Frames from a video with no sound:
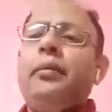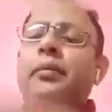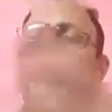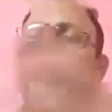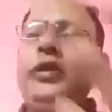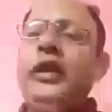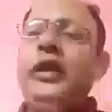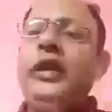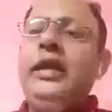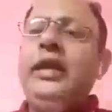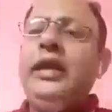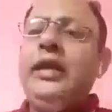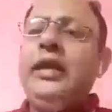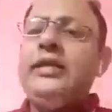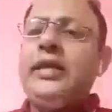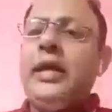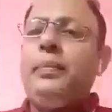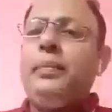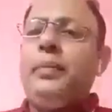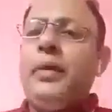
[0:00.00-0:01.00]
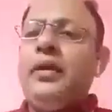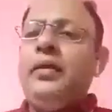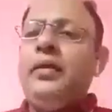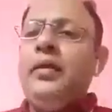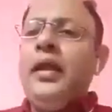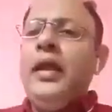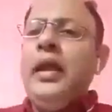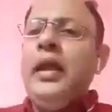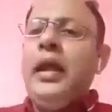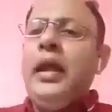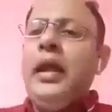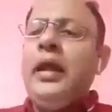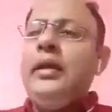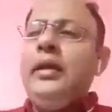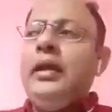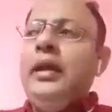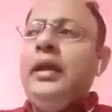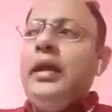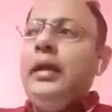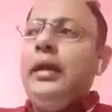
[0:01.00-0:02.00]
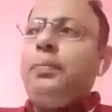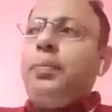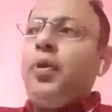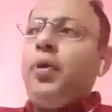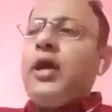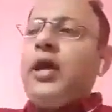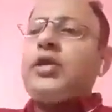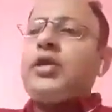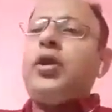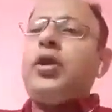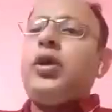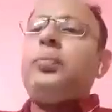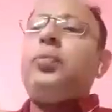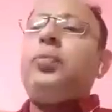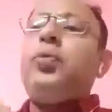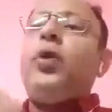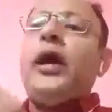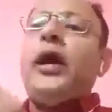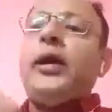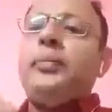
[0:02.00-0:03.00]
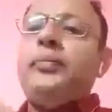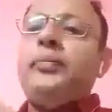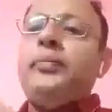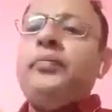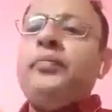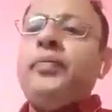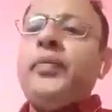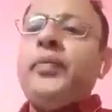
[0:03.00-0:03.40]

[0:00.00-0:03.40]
between India and Japan, and he focused on five